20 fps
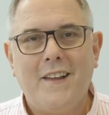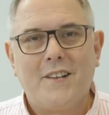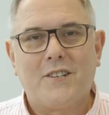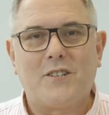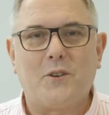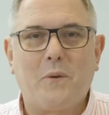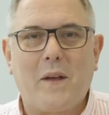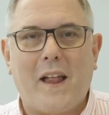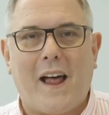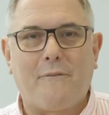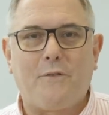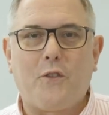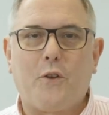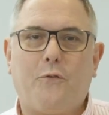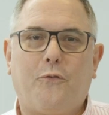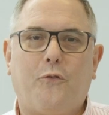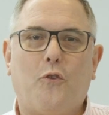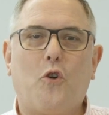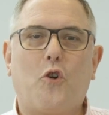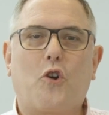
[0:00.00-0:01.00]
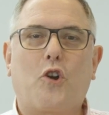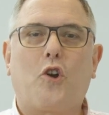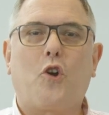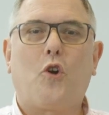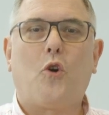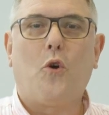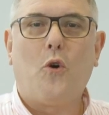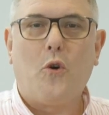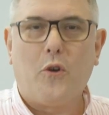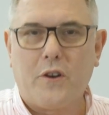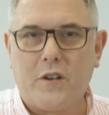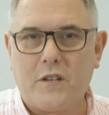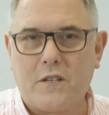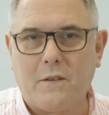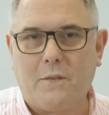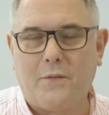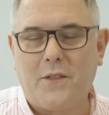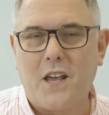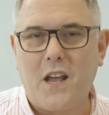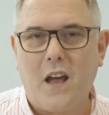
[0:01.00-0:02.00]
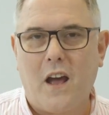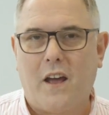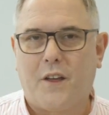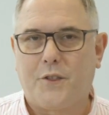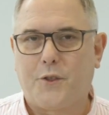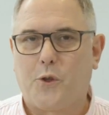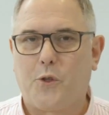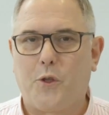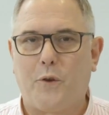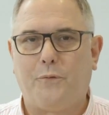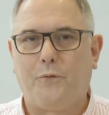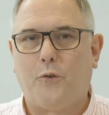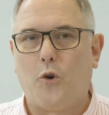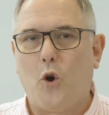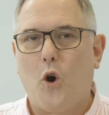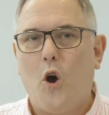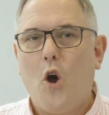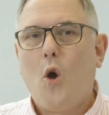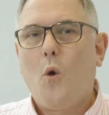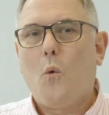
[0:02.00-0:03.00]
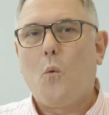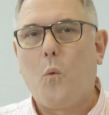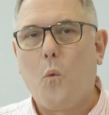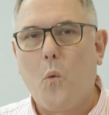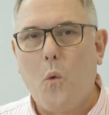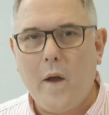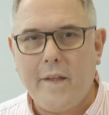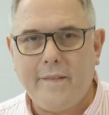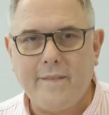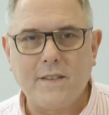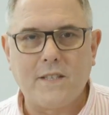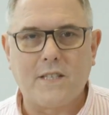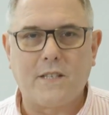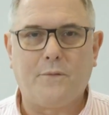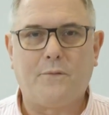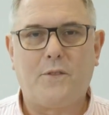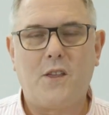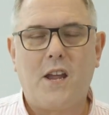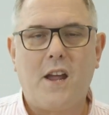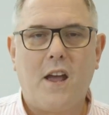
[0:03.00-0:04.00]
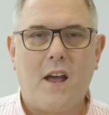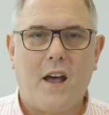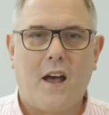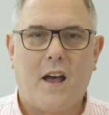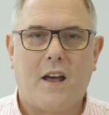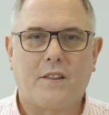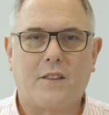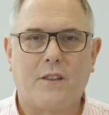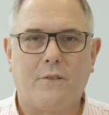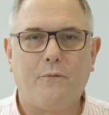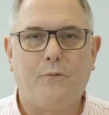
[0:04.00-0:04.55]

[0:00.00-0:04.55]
So we have the 4 corners of the earth, or the 4 winds of the earth.